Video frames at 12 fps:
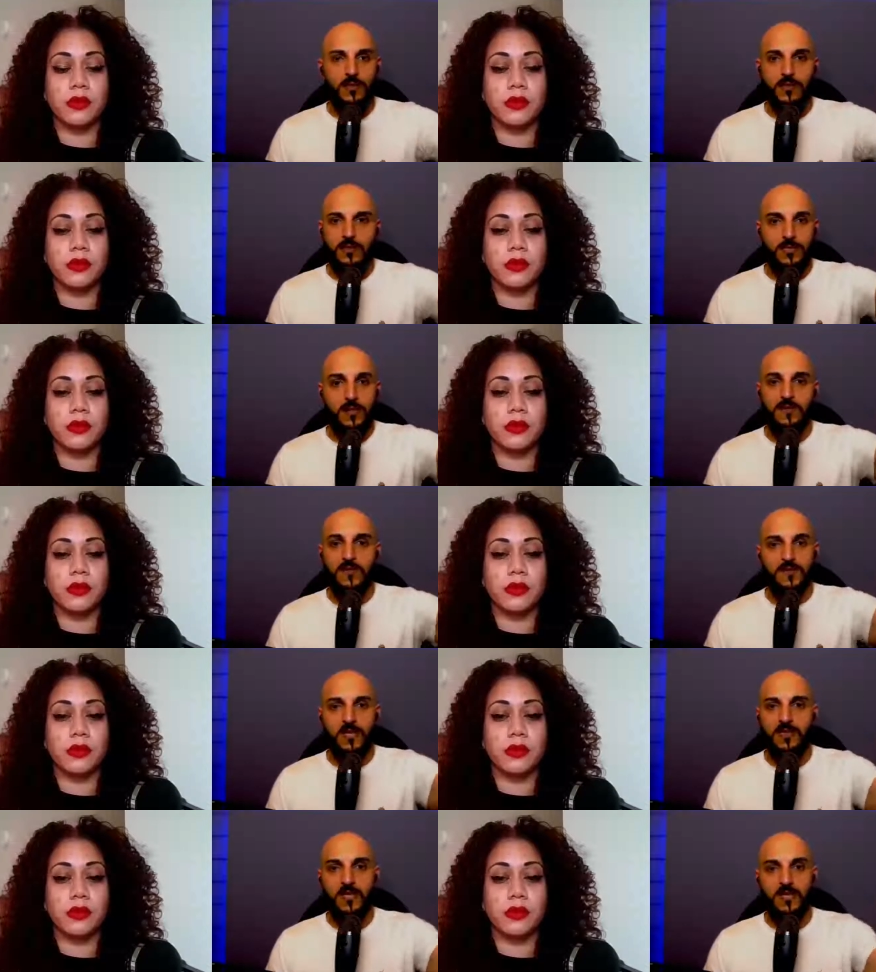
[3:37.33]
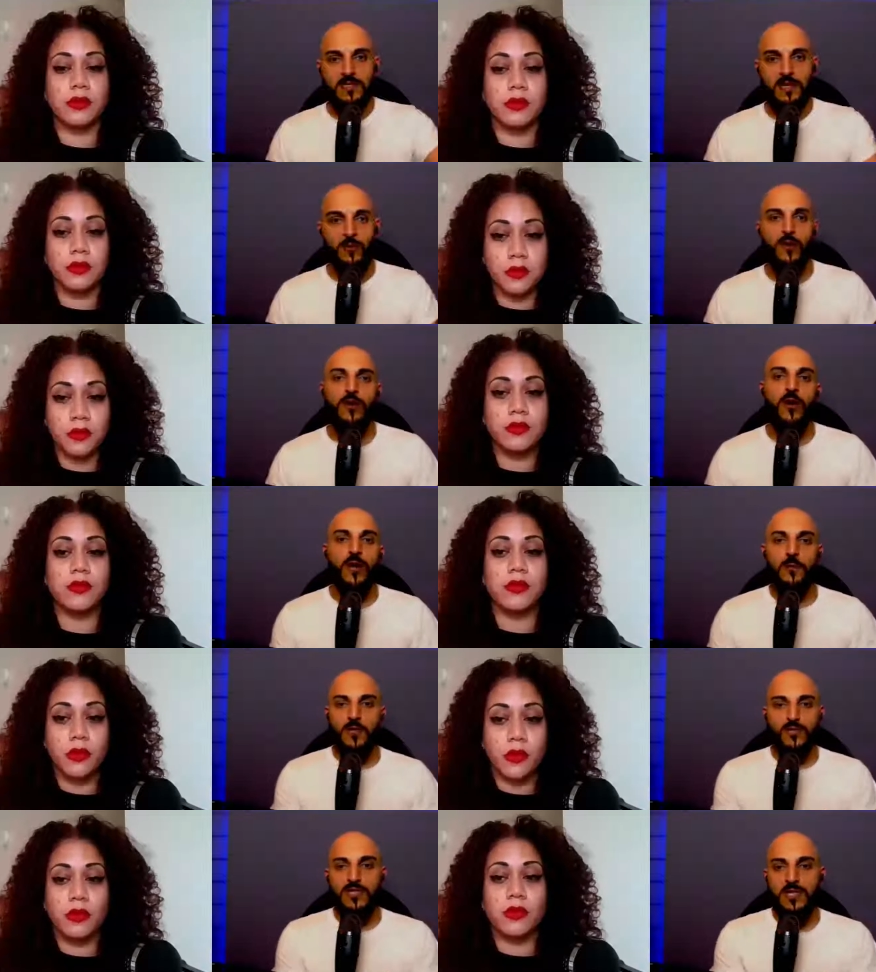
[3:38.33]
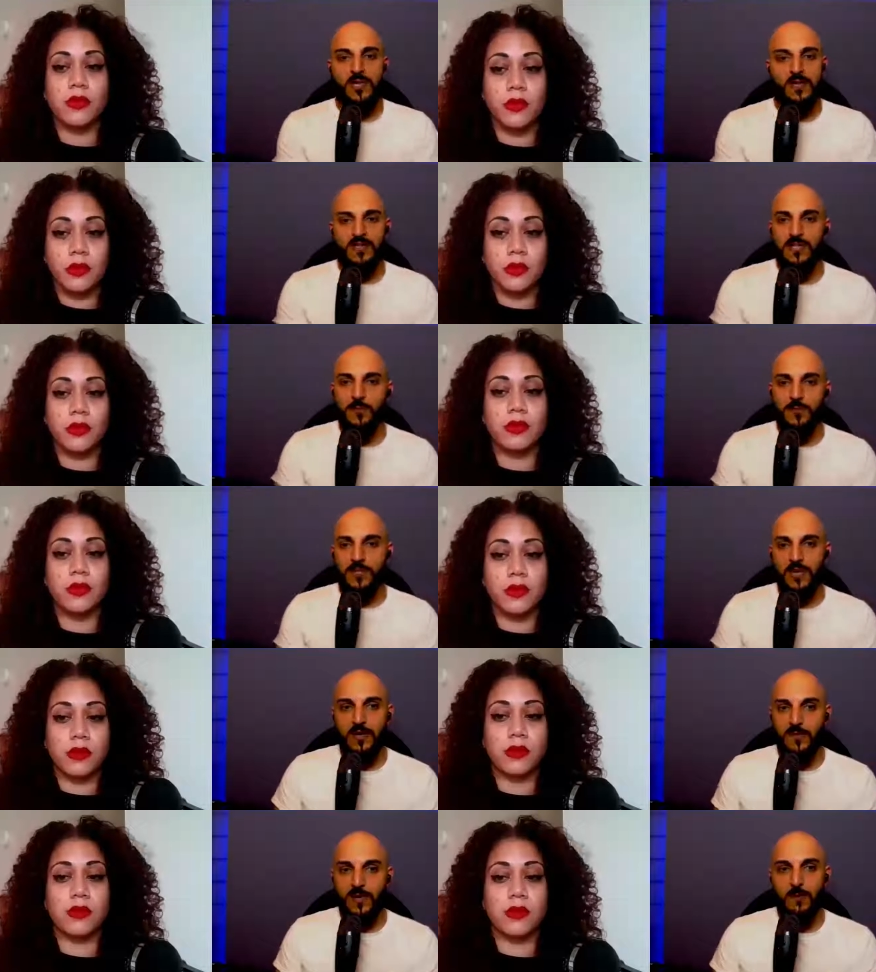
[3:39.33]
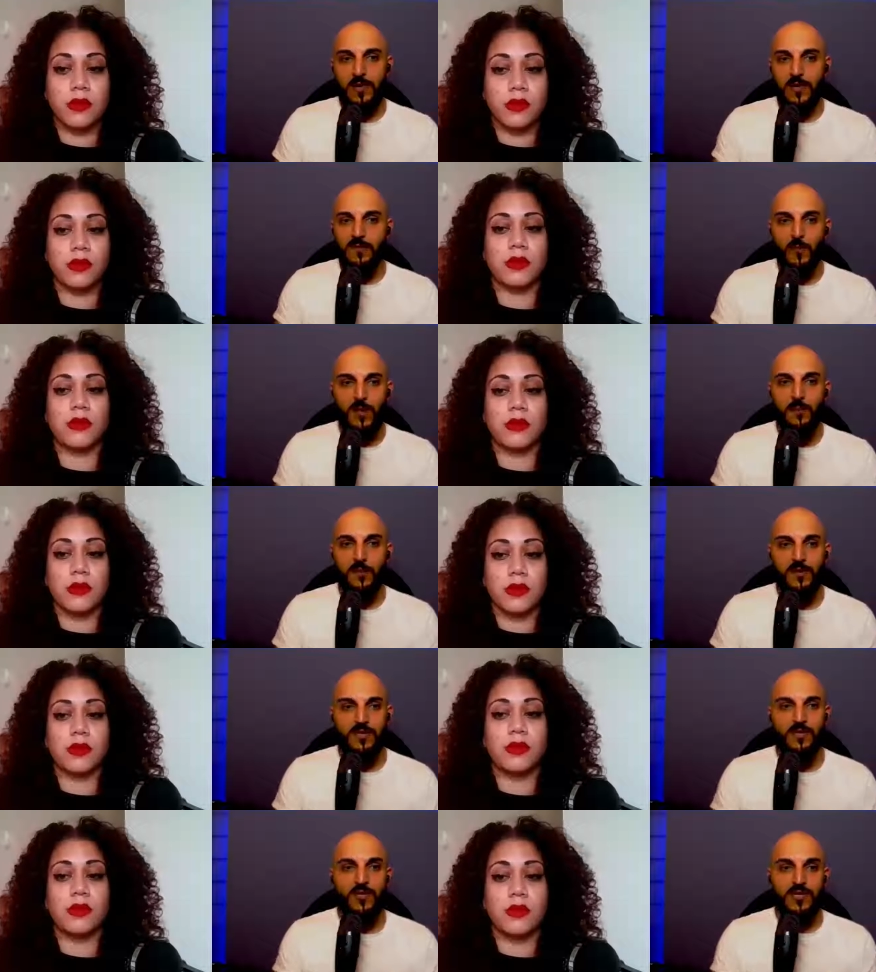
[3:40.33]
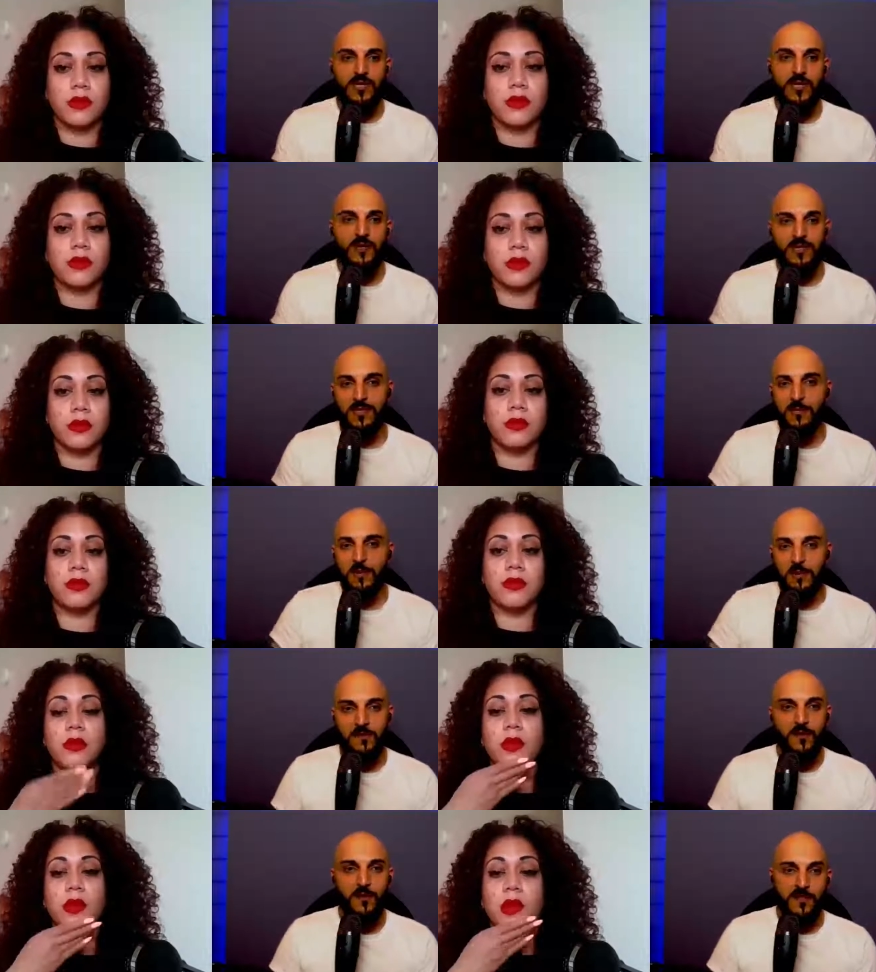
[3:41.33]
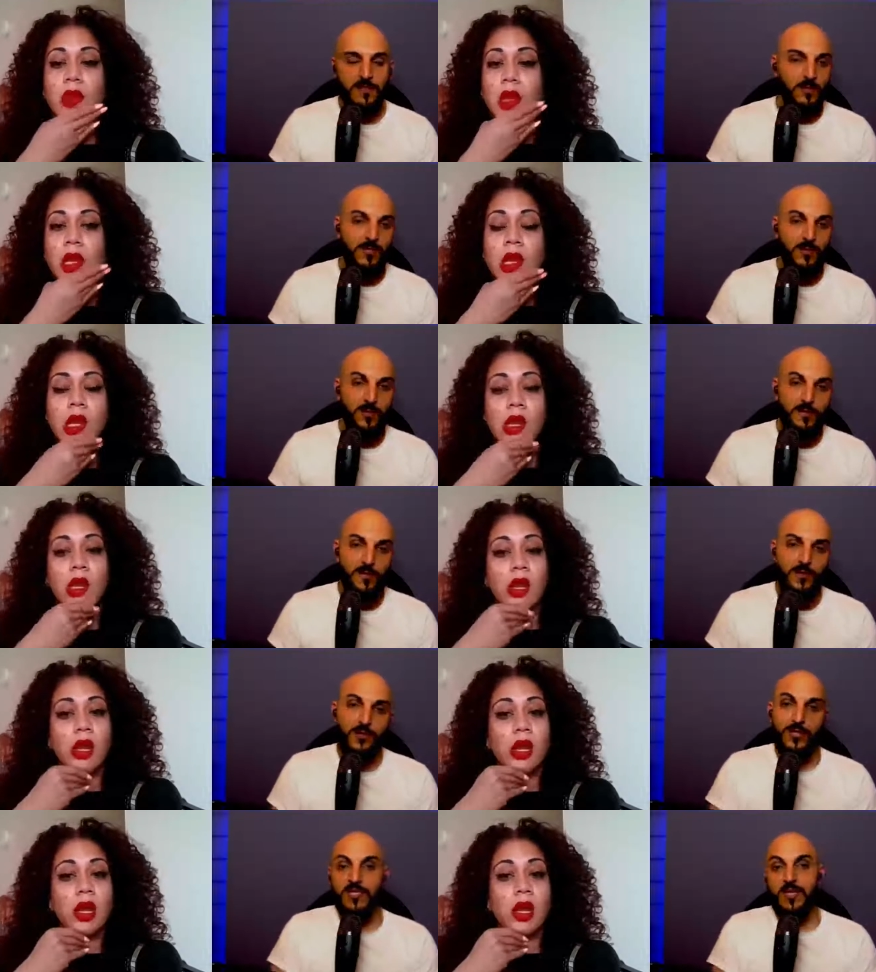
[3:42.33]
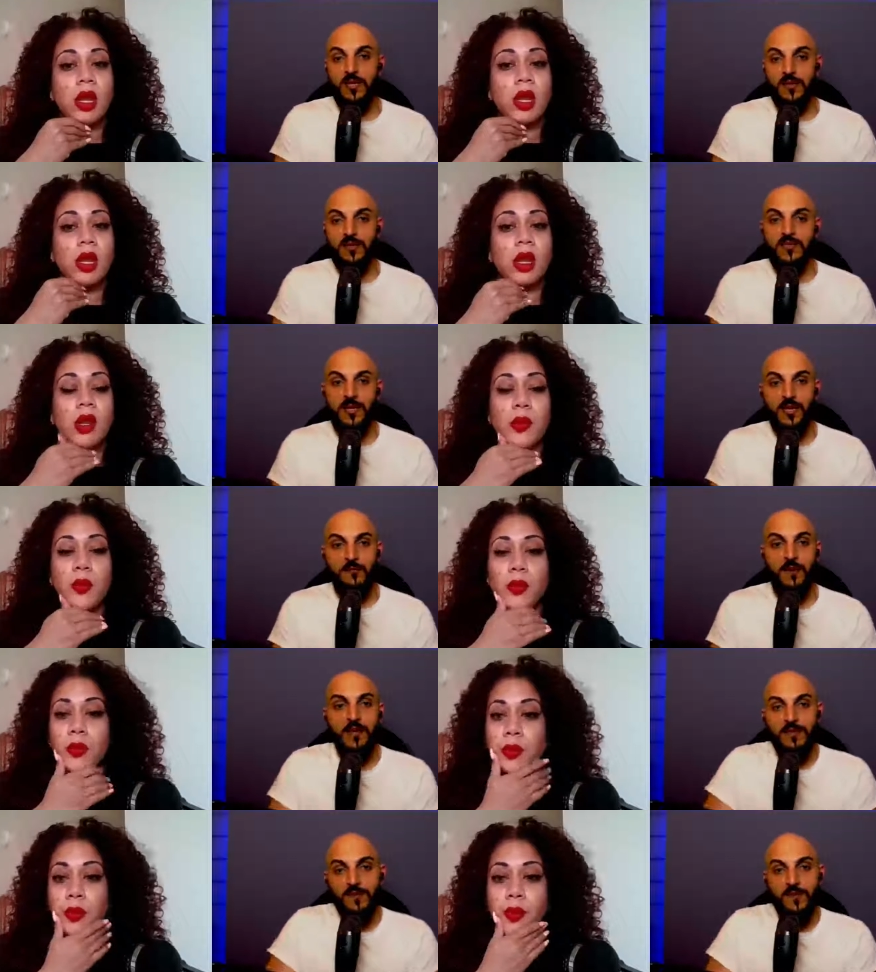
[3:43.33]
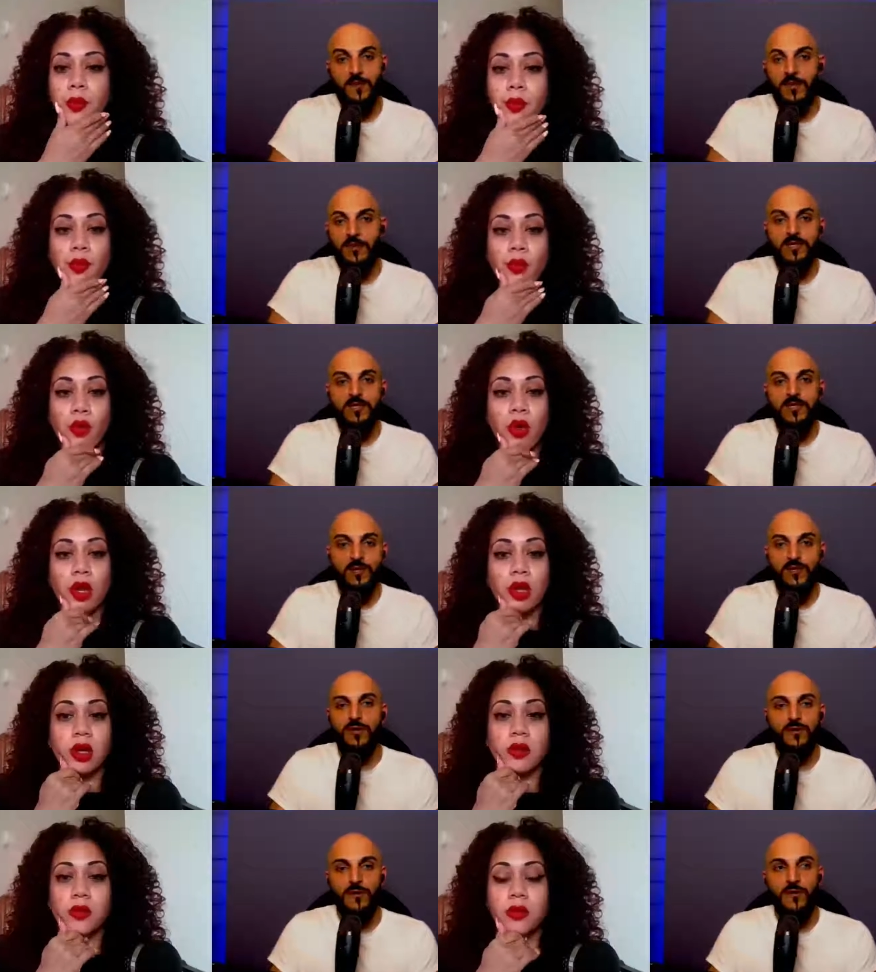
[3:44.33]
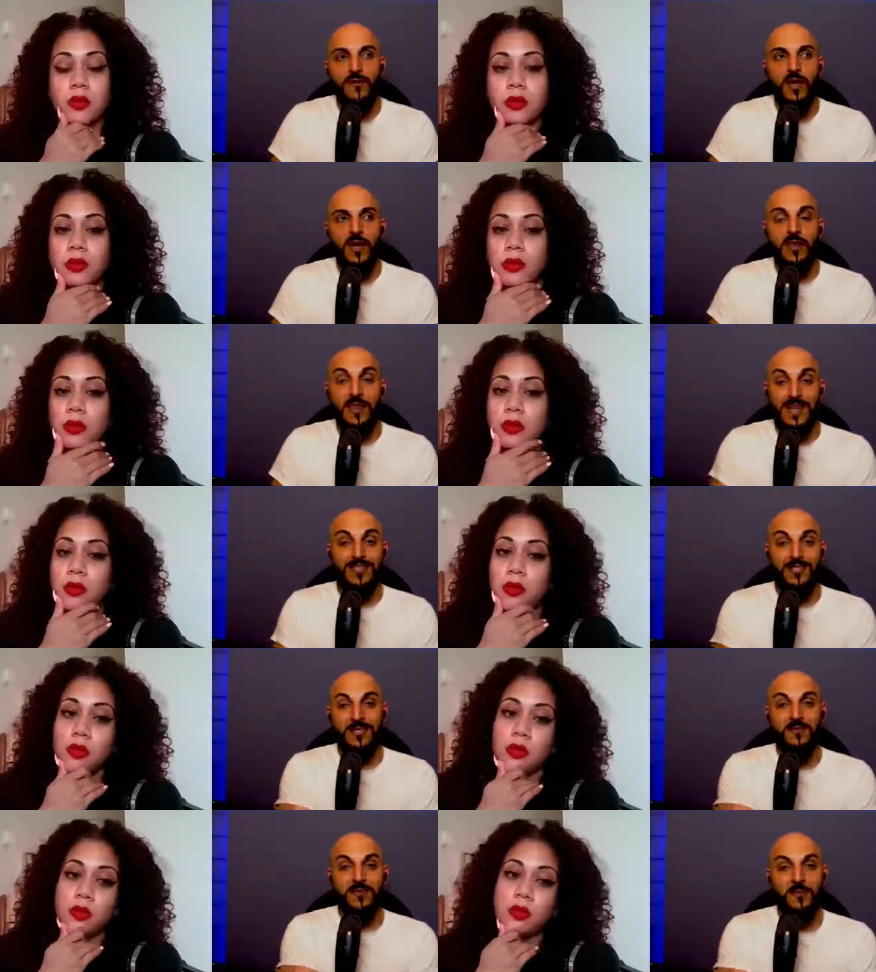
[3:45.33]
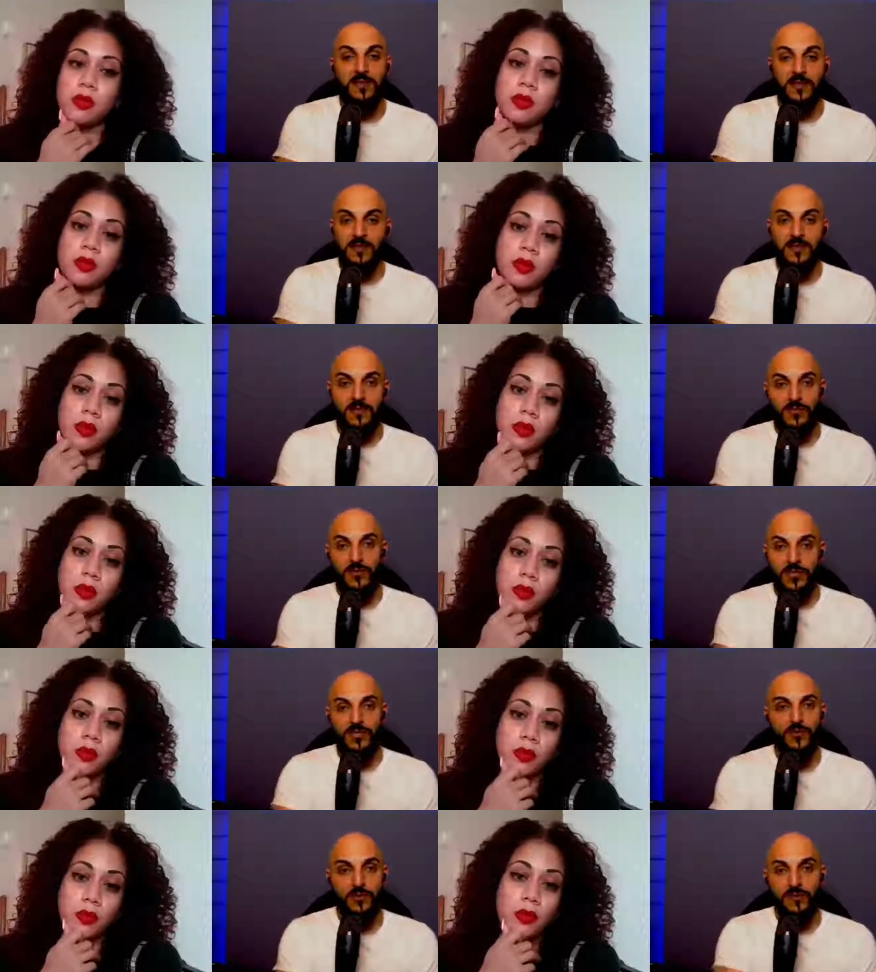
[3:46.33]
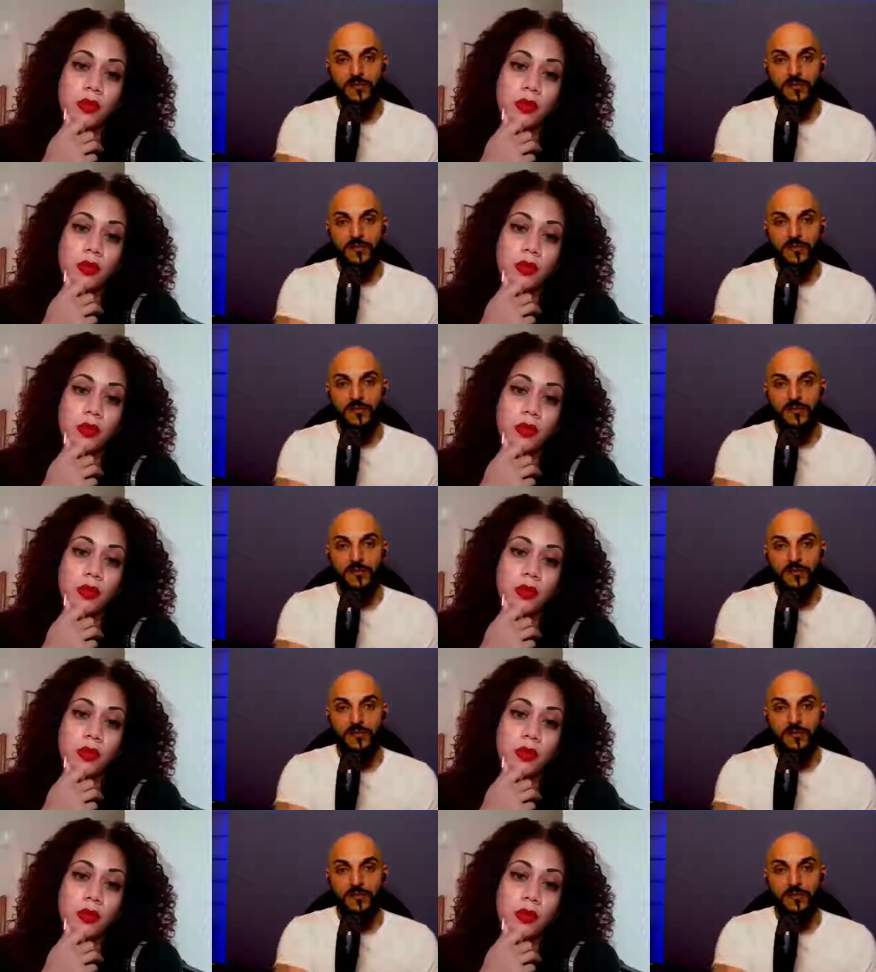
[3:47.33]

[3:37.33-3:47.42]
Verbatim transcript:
Speaker 1: conservatives saying things like, well, okay, but you're just saying this to, to, kind of like blame the white person. You're just saying this to make me feel responsible for it. You're just saying this to kind of make us feel guilty, right. so on and so forth. That just seems to be the, the traditional